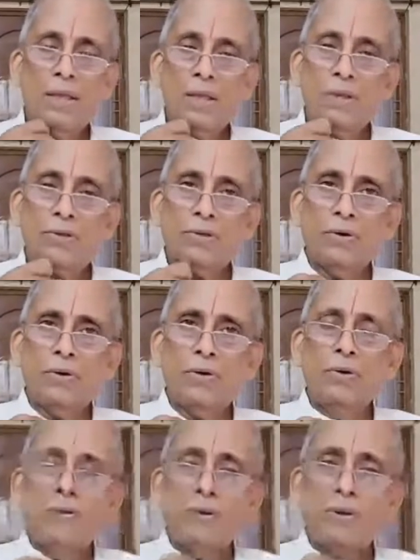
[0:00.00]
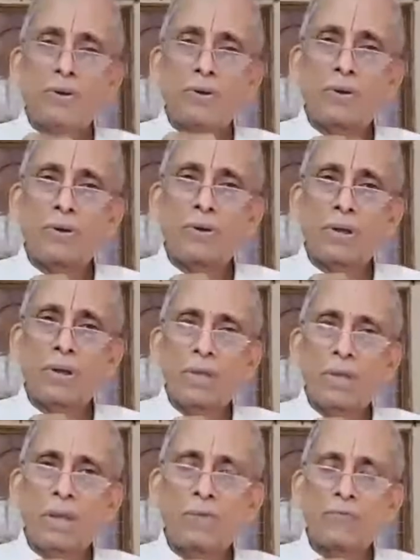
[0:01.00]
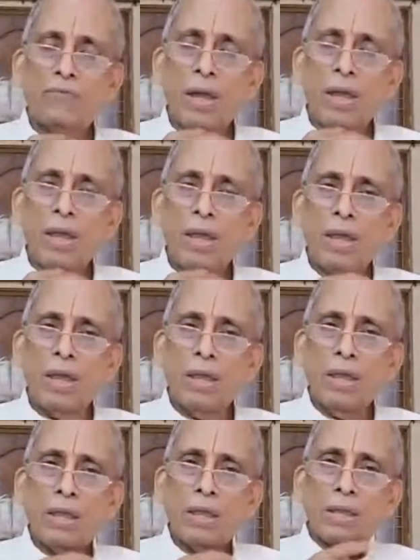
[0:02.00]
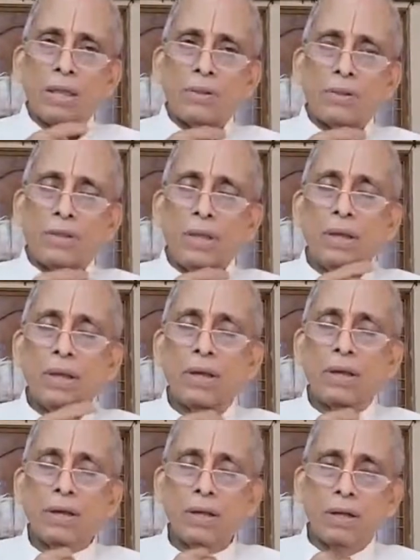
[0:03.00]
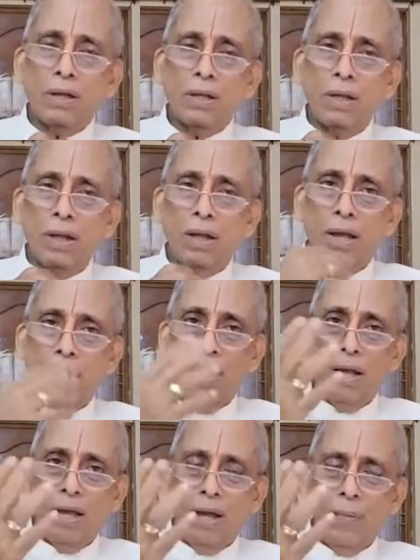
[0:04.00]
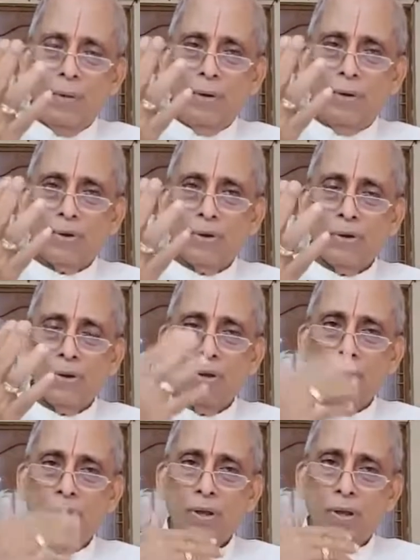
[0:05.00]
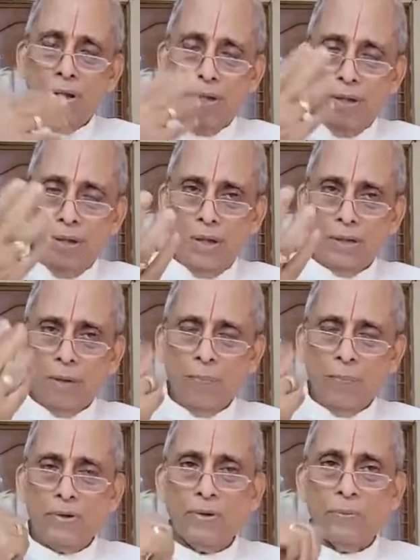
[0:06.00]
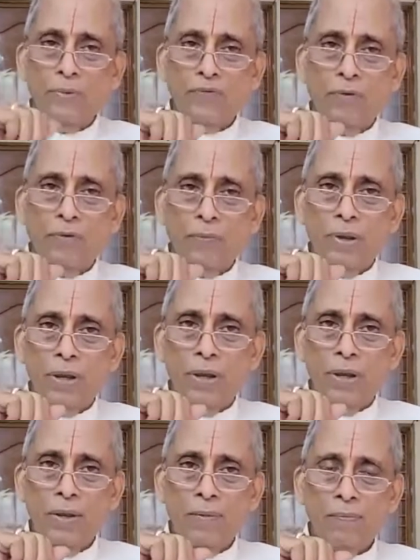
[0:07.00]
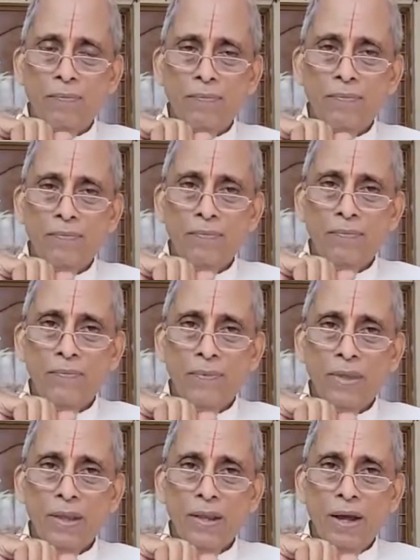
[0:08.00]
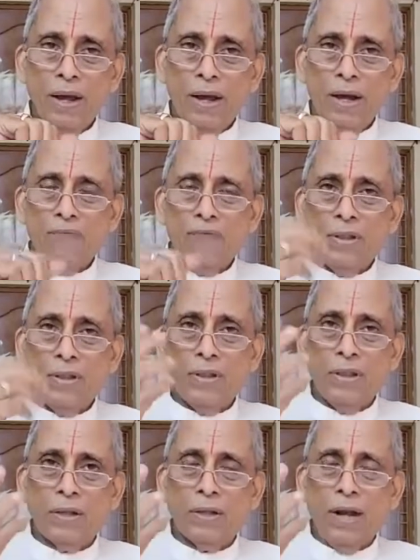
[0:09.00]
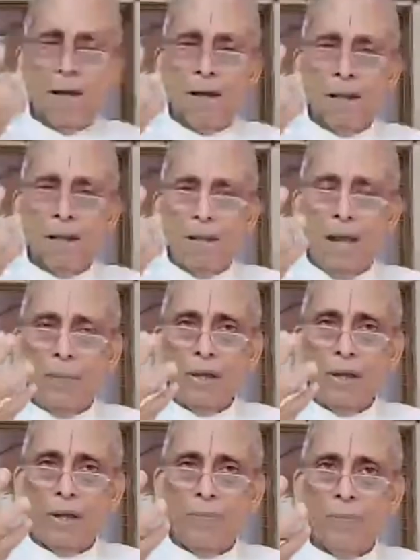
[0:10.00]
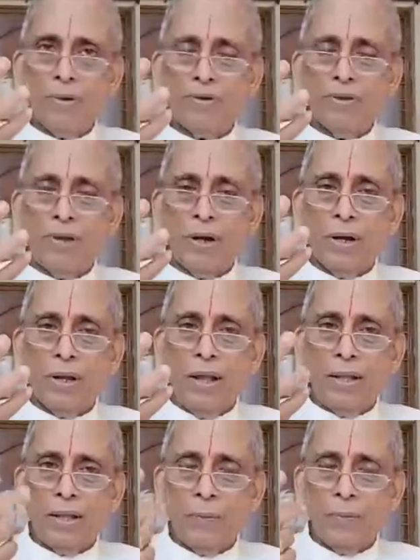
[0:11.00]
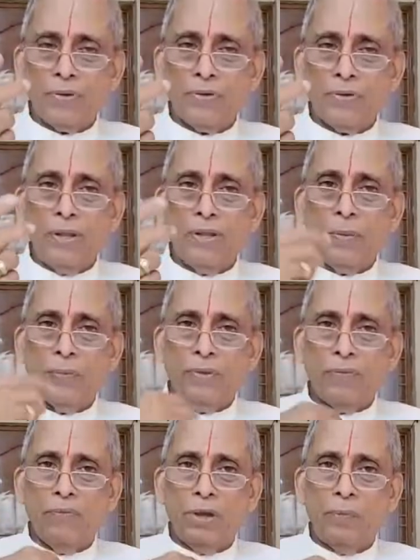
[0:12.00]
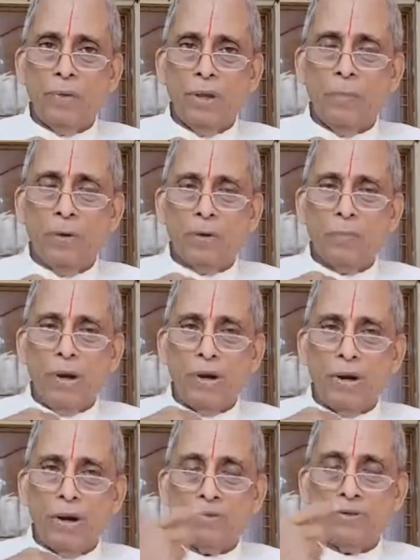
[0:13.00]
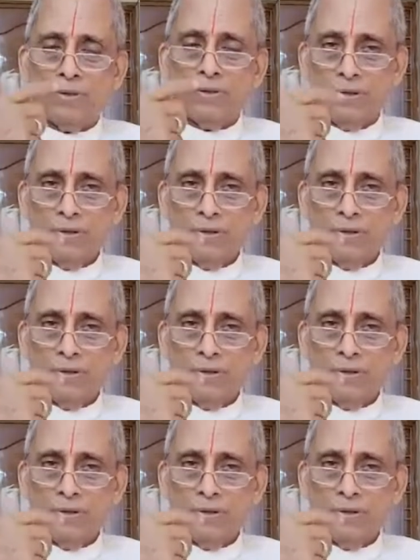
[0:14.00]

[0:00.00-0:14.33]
So, if I think about the other person before me, and if I think that I make an impression that the other person is observing me about my dress,